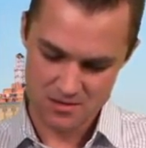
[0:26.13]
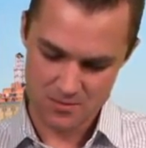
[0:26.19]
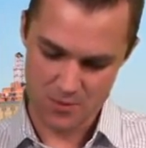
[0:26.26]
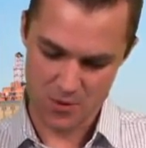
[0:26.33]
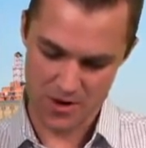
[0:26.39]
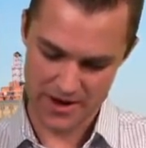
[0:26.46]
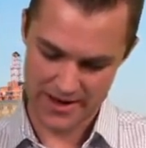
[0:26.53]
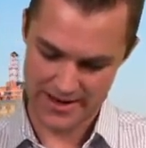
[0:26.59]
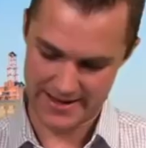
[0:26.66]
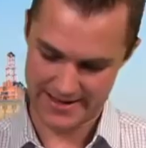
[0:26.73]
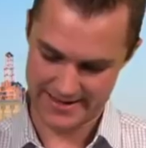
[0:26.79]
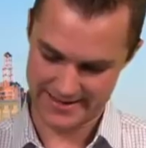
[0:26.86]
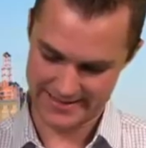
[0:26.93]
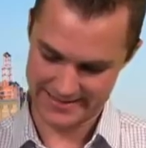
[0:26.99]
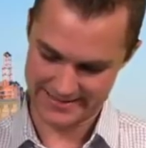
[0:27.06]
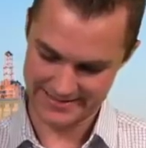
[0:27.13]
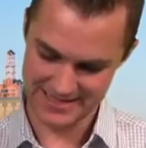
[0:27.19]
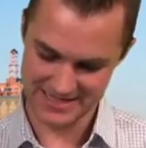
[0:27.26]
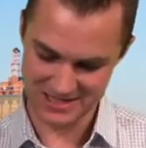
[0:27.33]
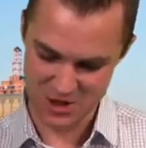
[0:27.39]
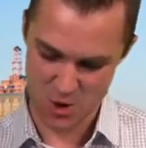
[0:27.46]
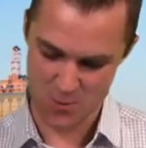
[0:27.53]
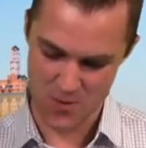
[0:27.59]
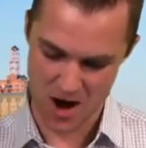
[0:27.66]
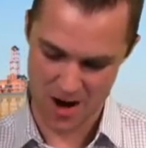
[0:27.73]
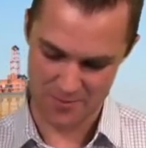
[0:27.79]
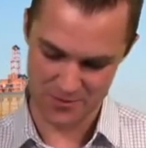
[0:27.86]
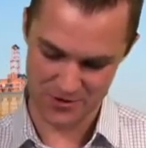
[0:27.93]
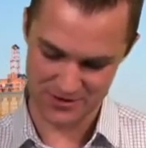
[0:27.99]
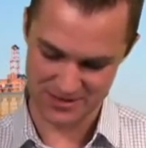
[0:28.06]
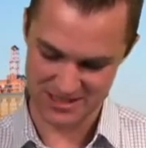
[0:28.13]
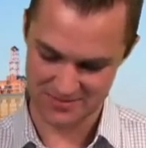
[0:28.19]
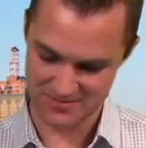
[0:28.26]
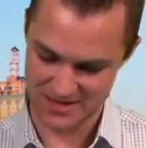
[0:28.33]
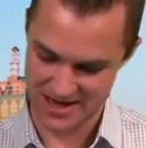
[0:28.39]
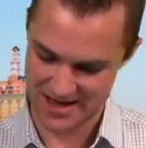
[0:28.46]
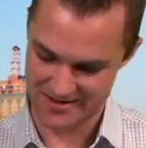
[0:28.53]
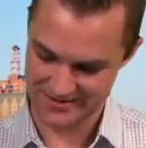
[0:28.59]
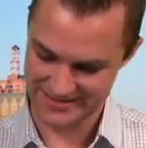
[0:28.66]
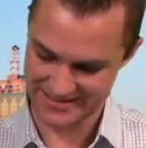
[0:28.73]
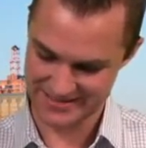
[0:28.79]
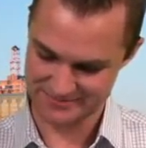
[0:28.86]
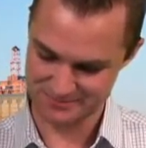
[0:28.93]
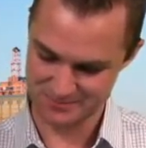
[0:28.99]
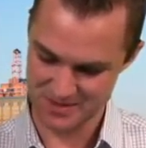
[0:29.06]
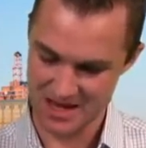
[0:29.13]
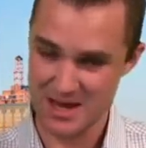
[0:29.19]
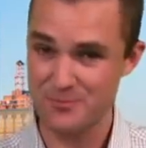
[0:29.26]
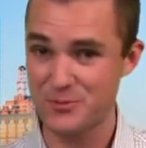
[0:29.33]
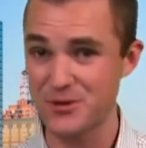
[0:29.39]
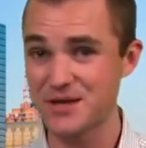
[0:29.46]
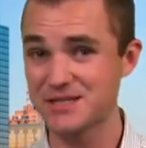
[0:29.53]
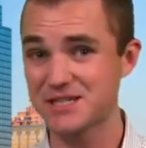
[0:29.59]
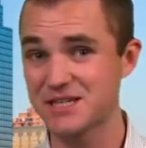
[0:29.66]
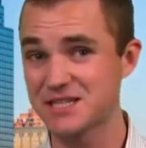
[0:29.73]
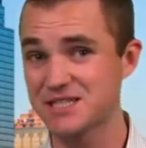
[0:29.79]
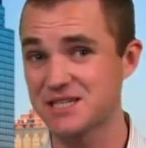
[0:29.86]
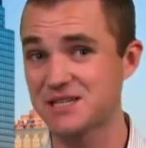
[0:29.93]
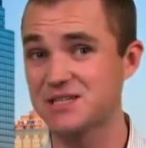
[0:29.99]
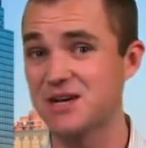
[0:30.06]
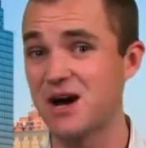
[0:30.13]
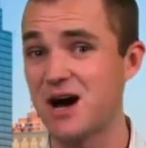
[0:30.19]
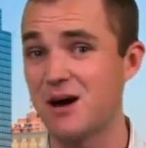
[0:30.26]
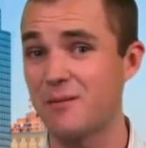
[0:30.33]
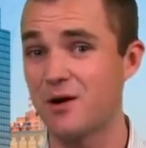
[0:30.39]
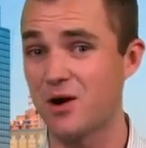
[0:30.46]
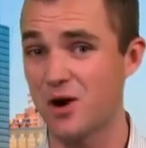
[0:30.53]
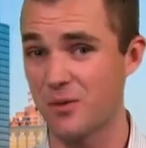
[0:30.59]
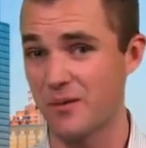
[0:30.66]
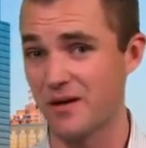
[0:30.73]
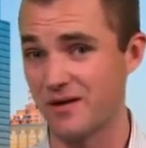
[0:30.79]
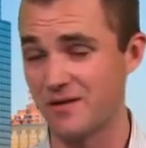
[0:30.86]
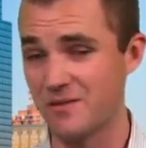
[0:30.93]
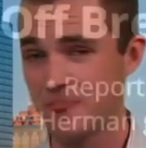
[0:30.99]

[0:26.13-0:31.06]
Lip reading: Boy, this soap opera is something else. It brings us to Tom Herman,